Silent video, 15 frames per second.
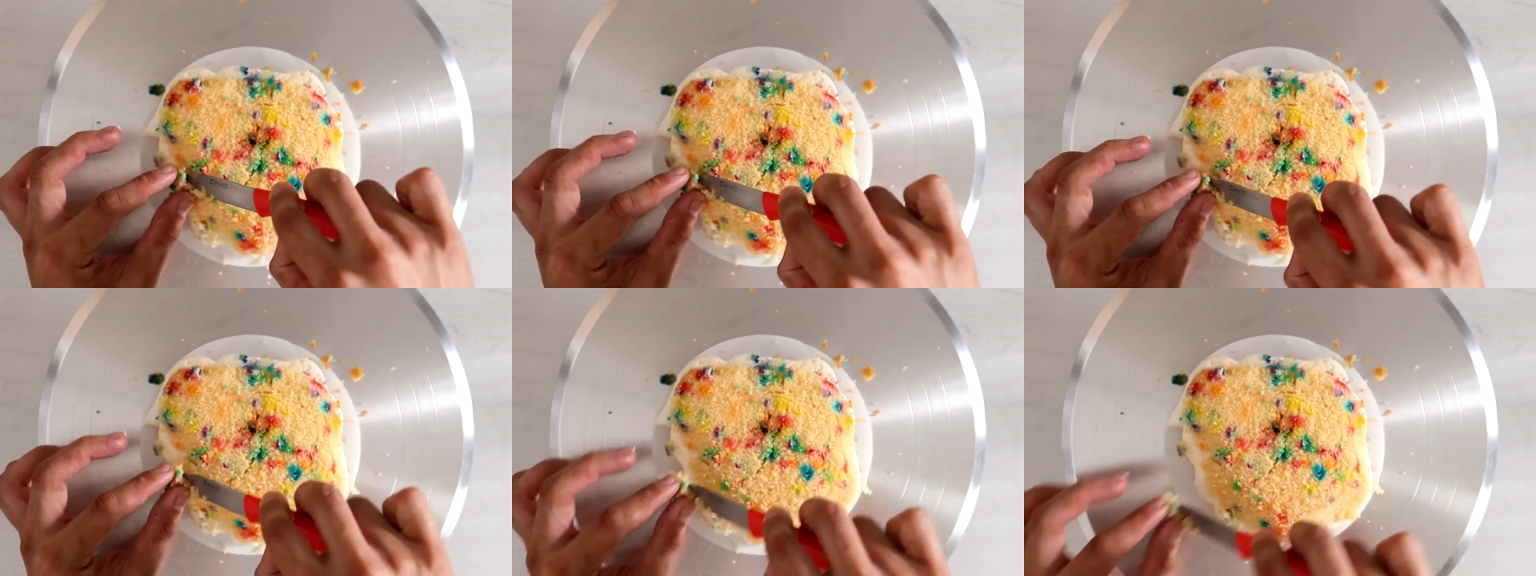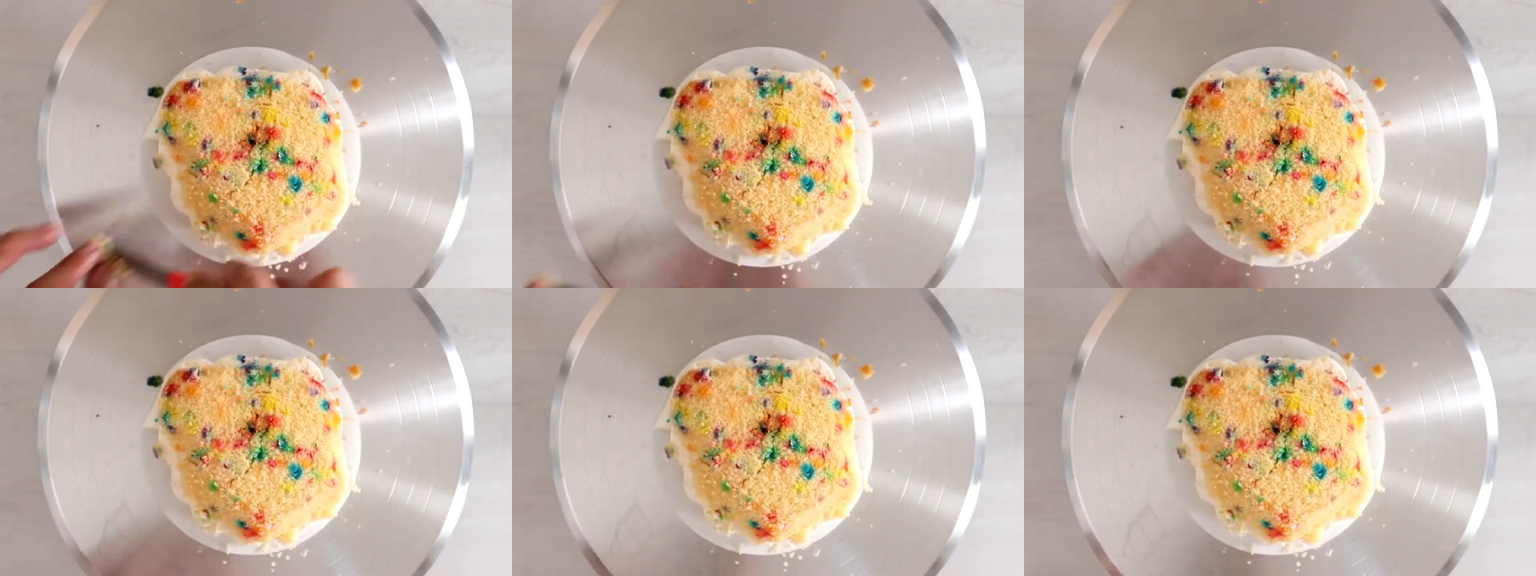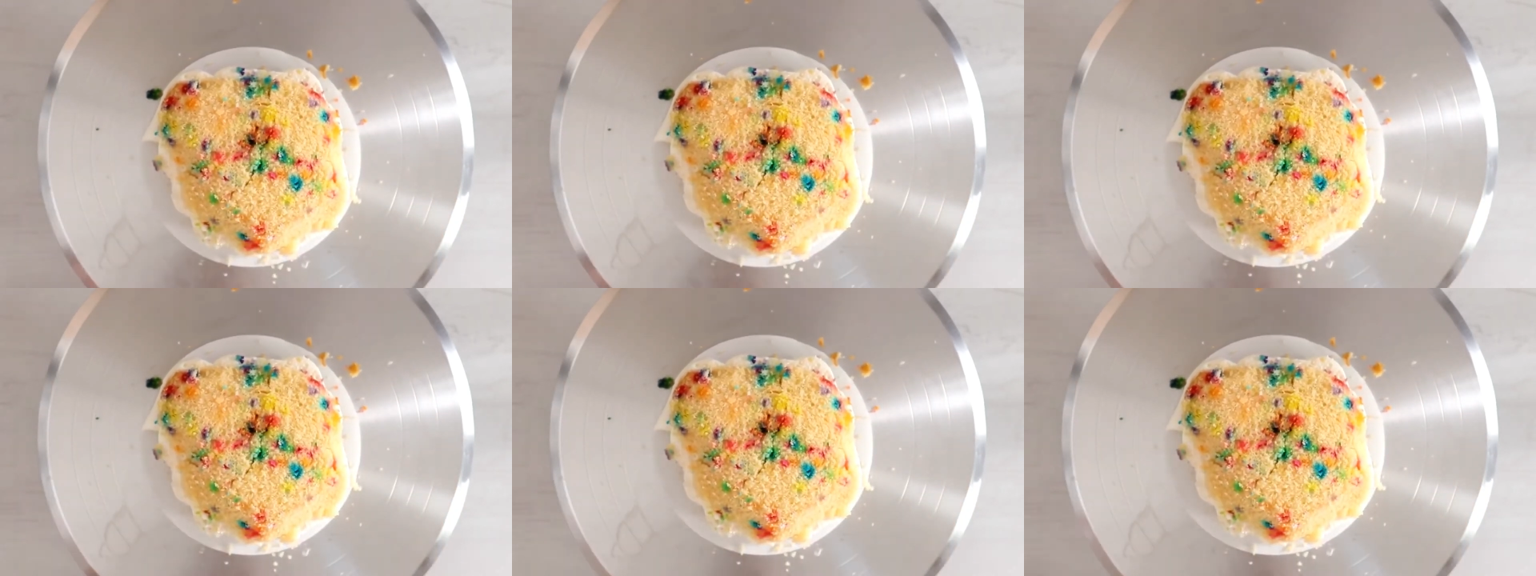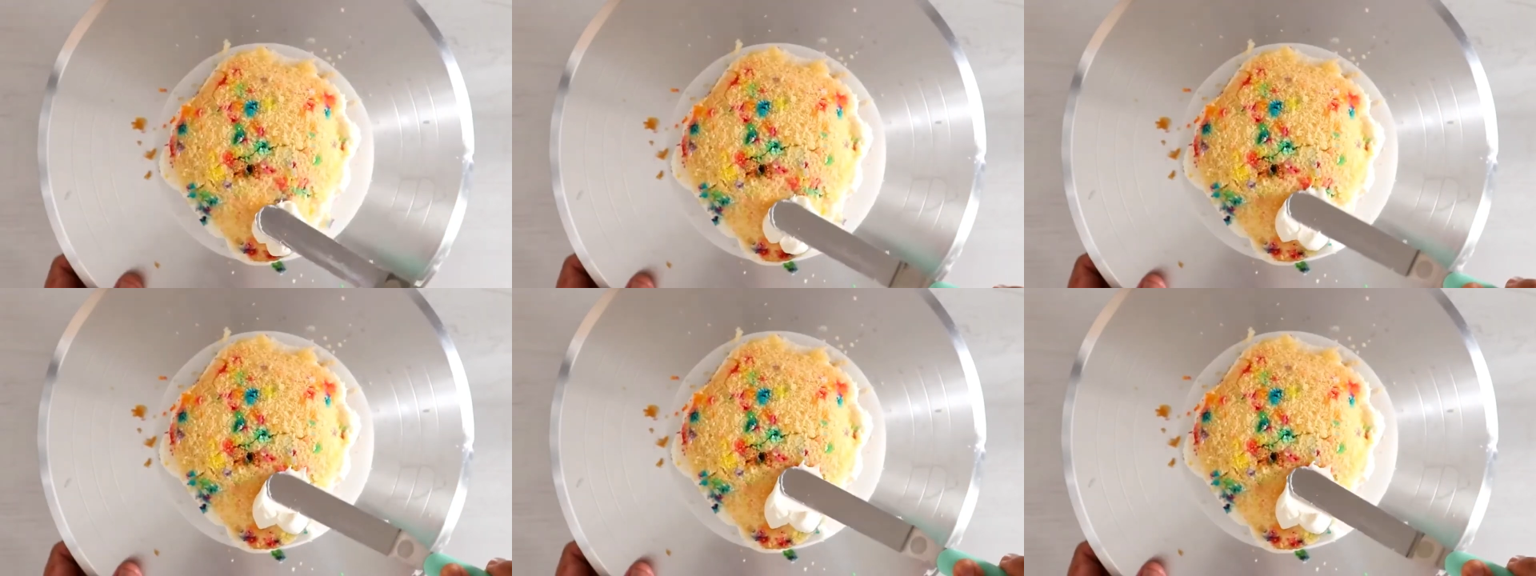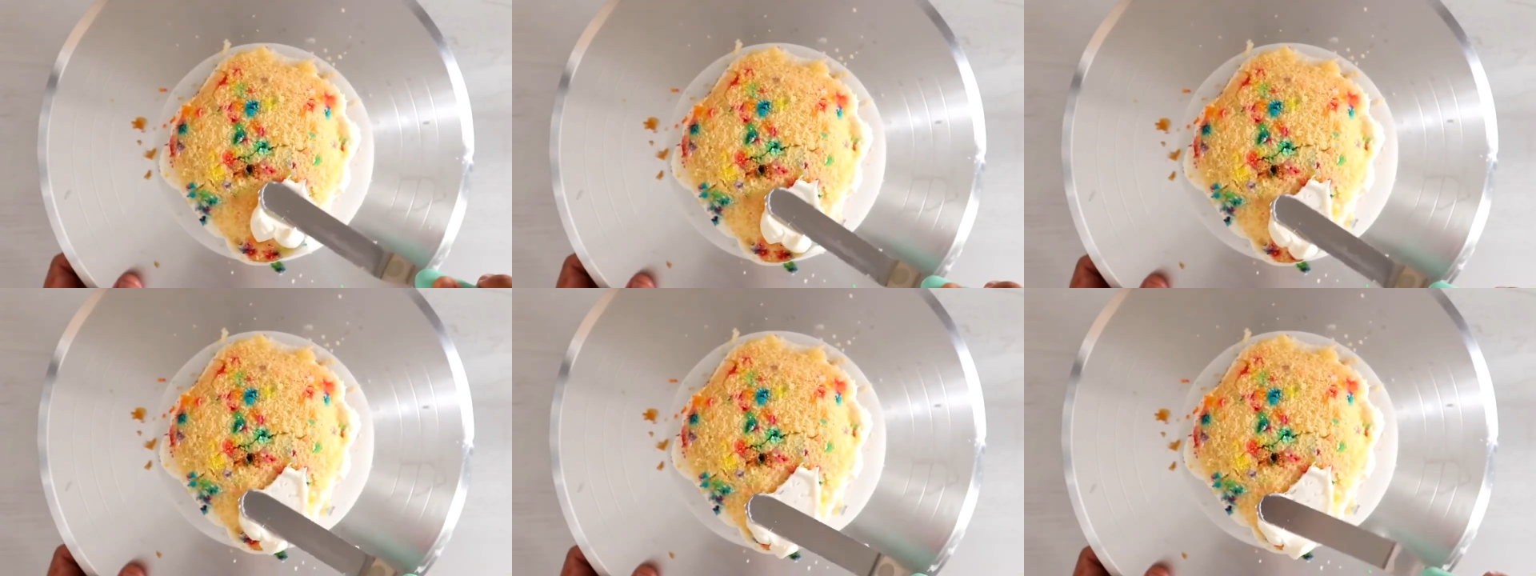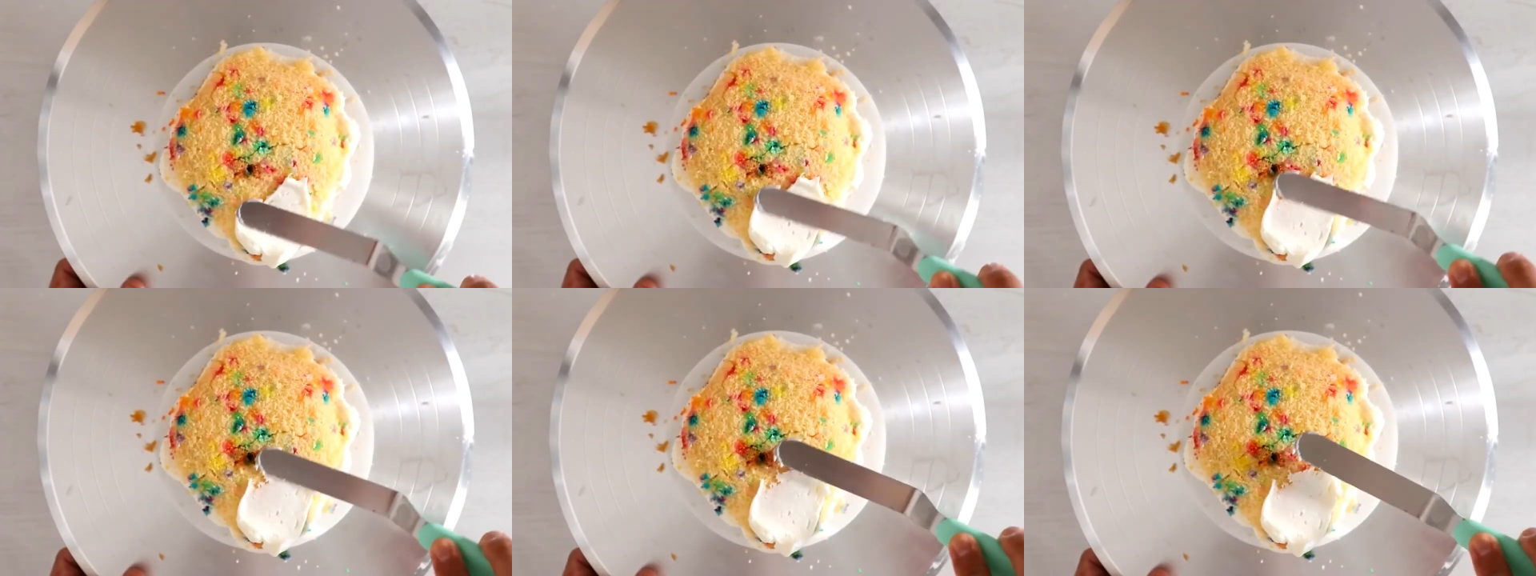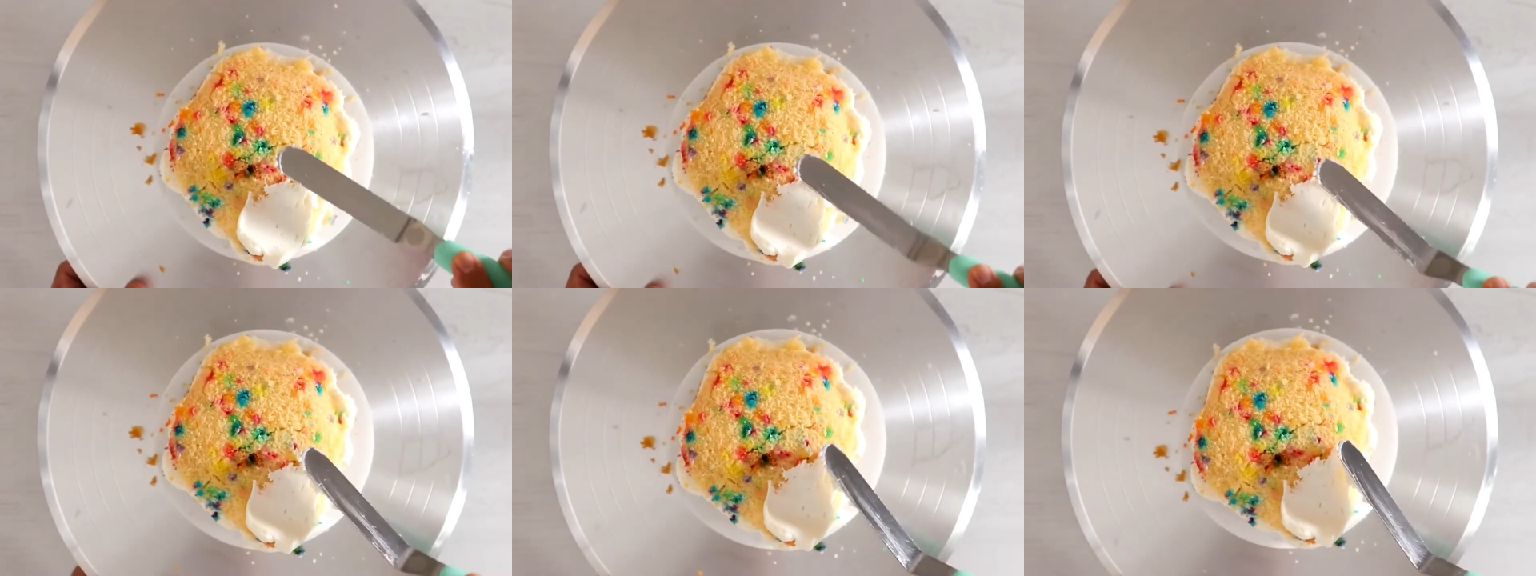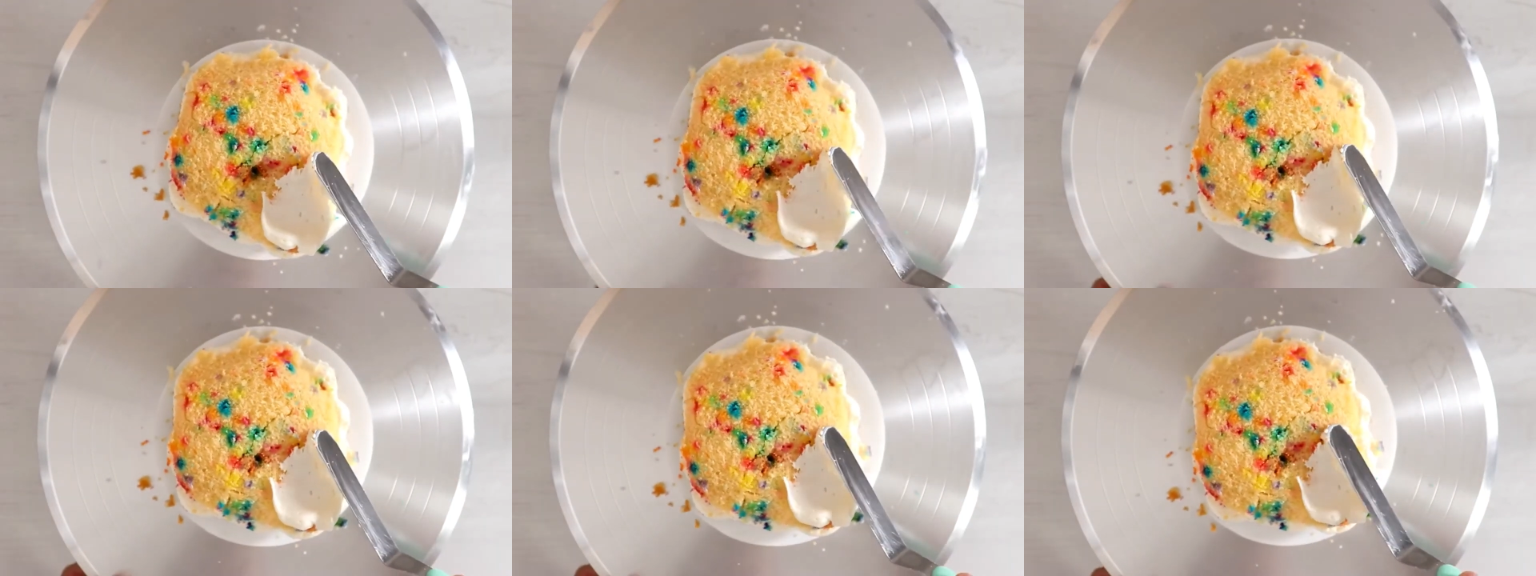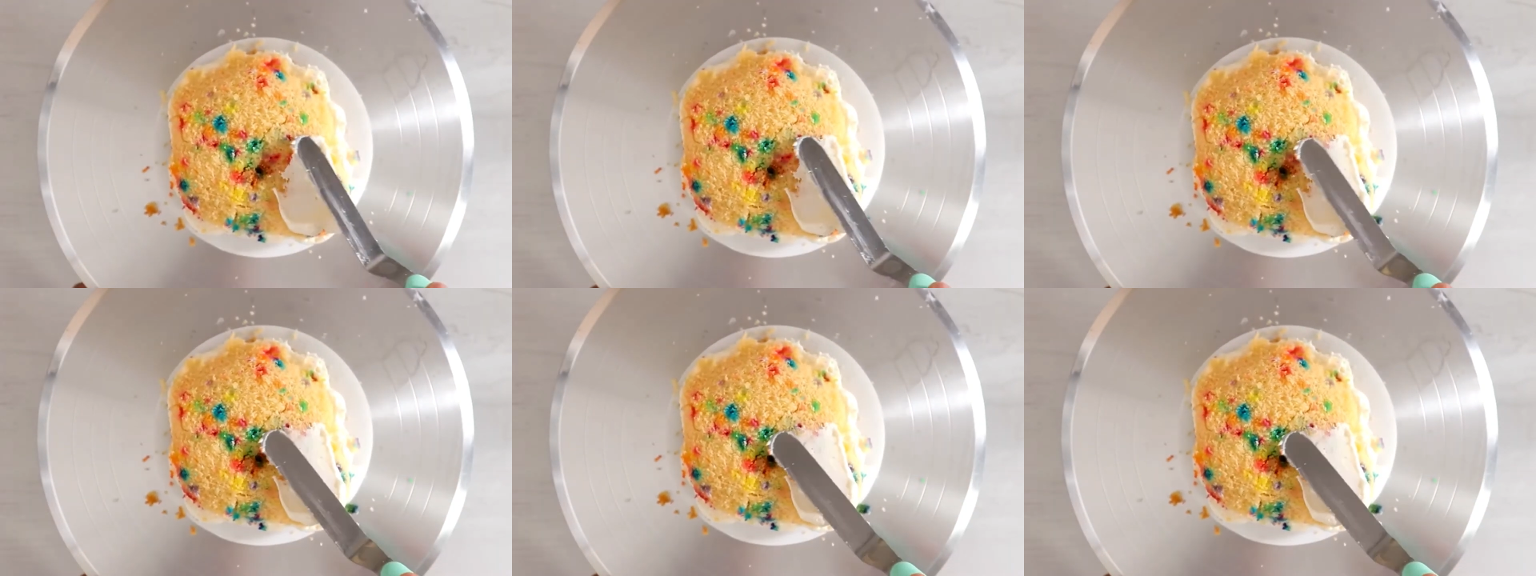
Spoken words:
(no speaker visible)